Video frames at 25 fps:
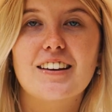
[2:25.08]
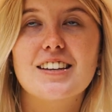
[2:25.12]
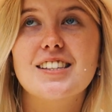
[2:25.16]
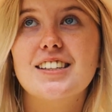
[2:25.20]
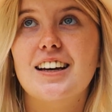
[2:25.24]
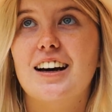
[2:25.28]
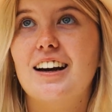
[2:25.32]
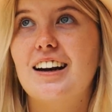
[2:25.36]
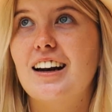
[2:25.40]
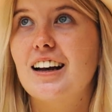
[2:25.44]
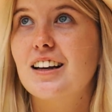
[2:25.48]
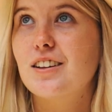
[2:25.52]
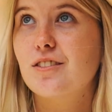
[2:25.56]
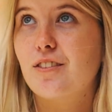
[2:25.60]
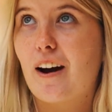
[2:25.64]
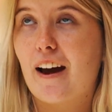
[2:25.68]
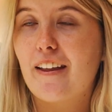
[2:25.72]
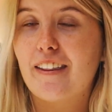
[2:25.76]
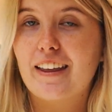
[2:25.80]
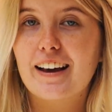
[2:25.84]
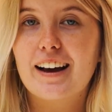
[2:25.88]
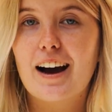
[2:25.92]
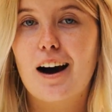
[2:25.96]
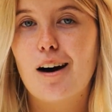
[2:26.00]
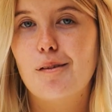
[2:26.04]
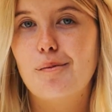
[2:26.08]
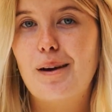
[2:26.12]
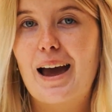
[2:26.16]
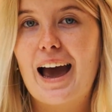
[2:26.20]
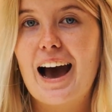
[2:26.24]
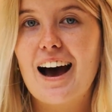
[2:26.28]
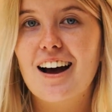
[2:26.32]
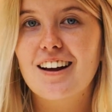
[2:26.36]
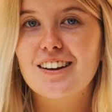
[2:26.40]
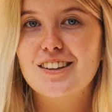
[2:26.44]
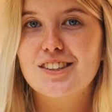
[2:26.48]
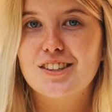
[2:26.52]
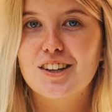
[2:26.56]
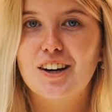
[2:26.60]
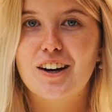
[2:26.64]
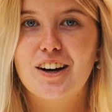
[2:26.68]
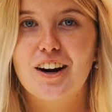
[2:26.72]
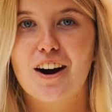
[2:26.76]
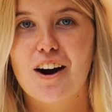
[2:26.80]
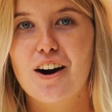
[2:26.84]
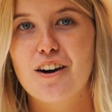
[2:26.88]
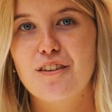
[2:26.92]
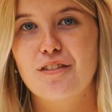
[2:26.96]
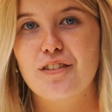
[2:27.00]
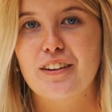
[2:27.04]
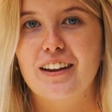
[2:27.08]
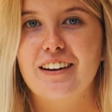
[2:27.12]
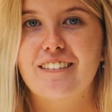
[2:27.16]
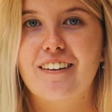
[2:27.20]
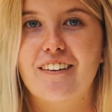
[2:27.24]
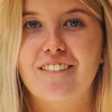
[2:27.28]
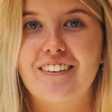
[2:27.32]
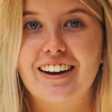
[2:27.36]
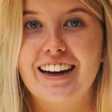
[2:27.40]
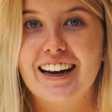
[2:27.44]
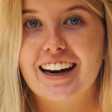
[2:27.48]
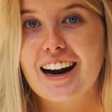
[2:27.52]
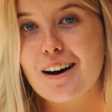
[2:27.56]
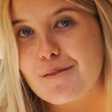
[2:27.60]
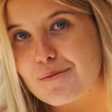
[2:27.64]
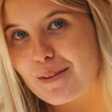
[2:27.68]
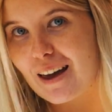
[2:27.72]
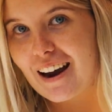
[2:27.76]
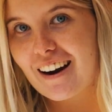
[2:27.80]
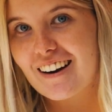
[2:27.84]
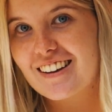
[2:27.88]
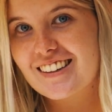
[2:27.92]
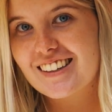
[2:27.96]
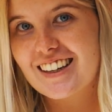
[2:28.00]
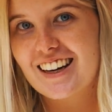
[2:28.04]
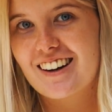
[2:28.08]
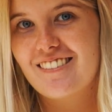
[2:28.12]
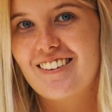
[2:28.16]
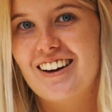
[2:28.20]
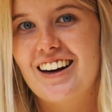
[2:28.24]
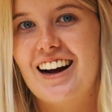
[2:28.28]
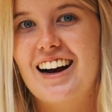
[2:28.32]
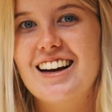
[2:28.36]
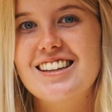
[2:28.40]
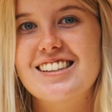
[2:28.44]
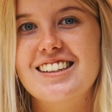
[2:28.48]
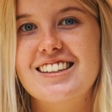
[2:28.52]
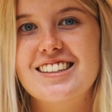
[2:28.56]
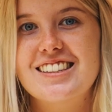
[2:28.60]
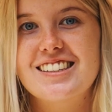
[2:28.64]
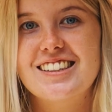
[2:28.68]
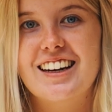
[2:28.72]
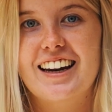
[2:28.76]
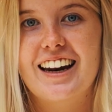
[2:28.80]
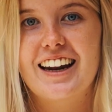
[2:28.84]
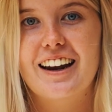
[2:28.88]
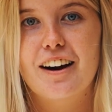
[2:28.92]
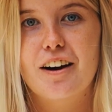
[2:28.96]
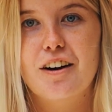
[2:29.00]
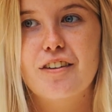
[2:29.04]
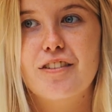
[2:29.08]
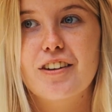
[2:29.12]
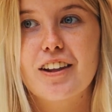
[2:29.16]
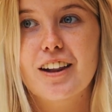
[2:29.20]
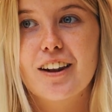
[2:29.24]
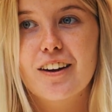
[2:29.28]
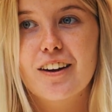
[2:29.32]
the sun has finally come out, so hopefully when we get up there it's going to be nice and sunny over the